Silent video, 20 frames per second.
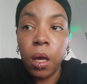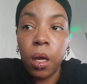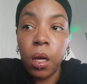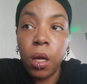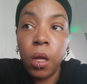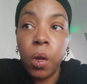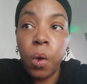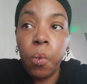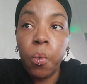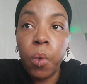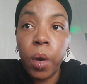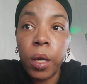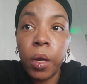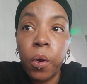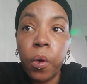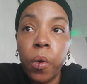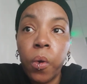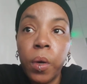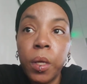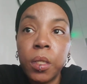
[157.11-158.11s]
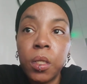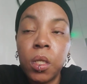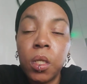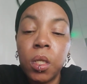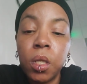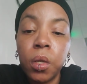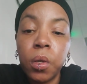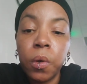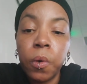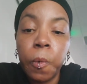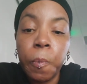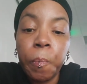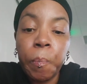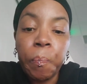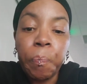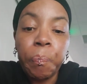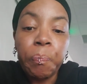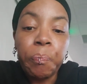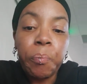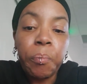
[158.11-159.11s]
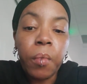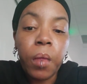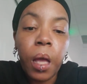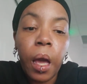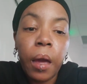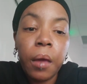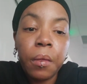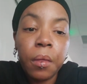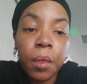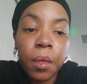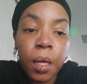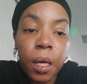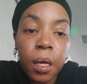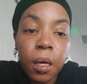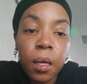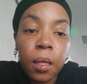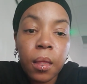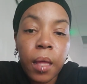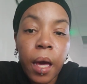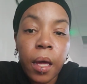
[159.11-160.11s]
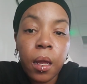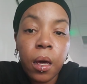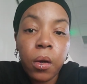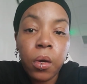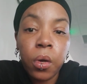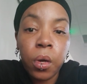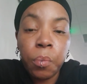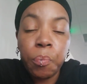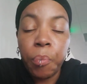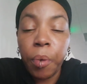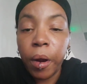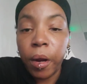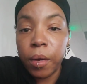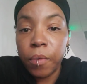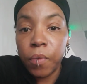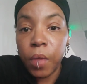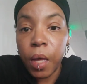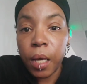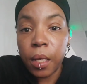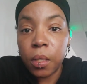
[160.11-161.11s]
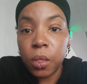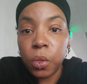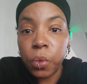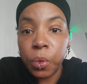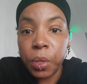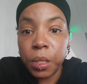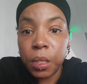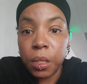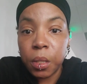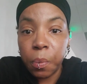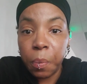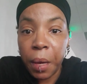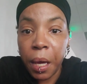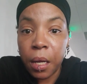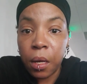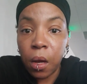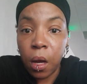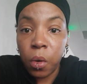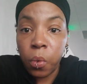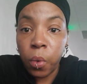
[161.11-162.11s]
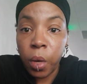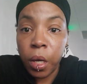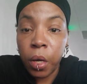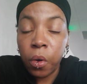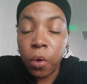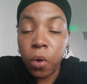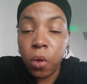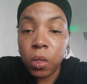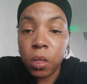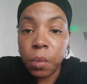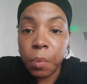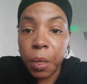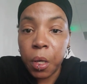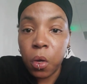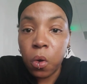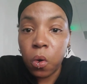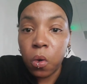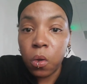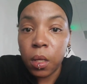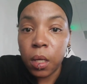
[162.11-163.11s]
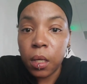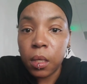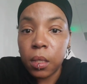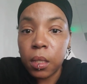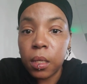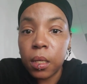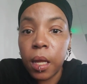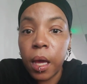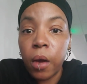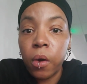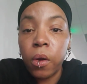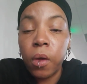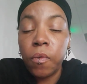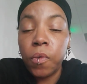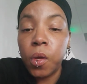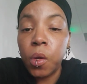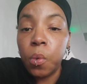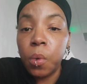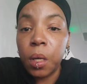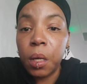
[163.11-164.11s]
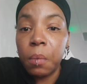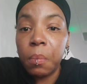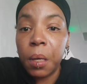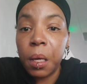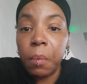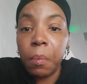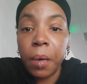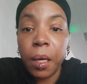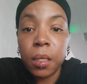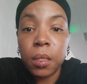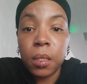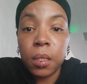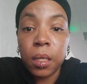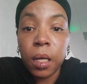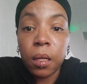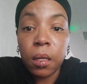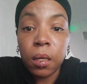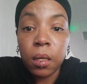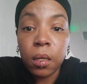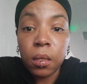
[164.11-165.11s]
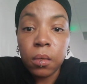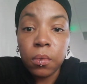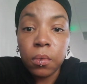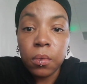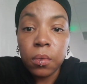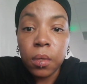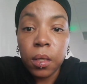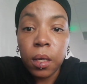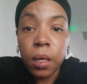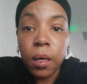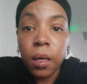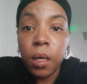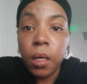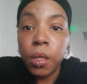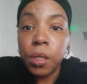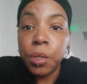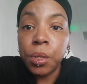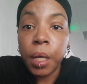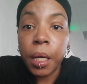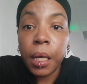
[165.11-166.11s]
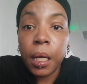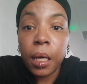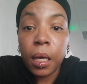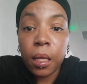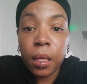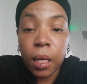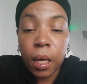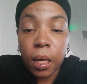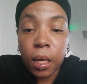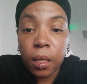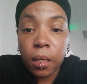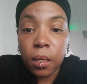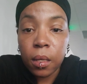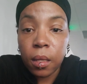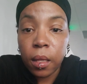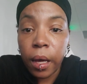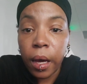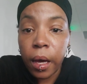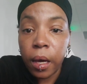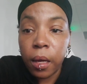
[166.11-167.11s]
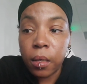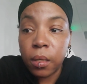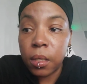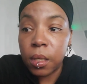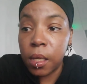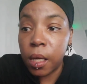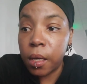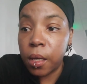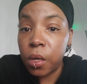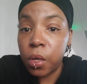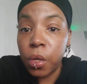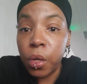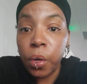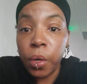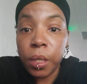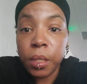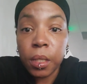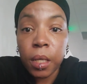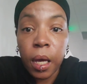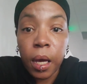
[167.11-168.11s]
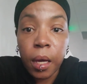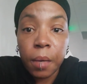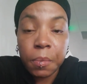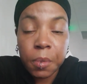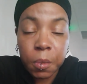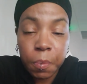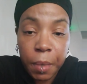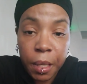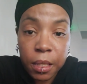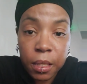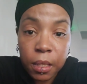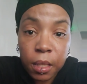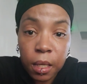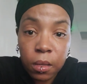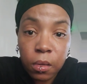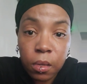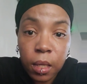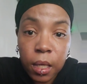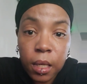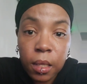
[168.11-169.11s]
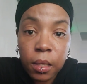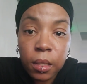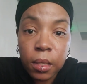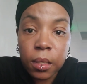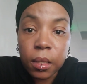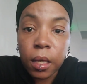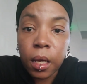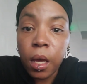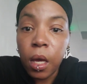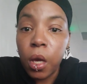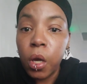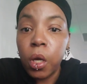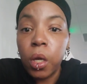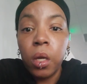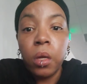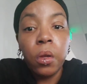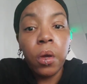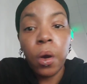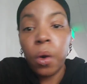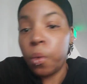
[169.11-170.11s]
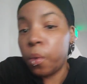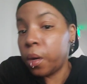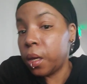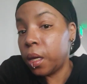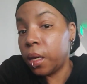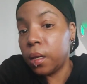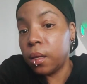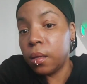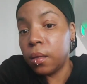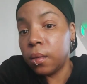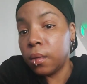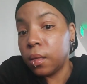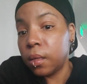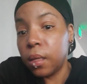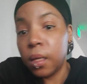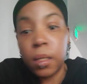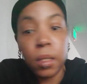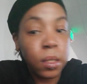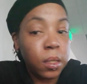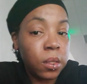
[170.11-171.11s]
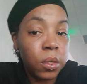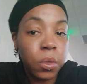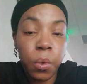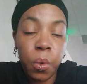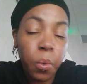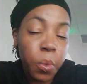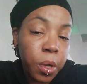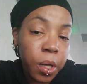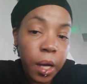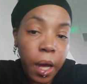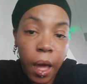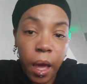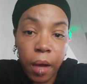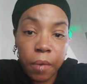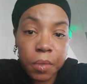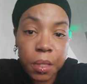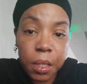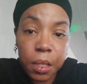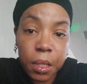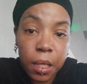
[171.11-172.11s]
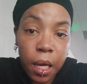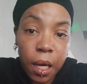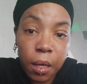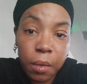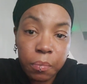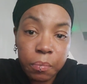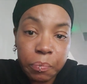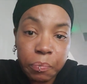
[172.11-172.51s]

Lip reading: what you're going to do, I think that a good part of that is going to depend on what your ultimate goal is. Now, if you want to be a bestseller, you're trying to hit that New York Times bestseller list, you don't want to listen to a word I have to say.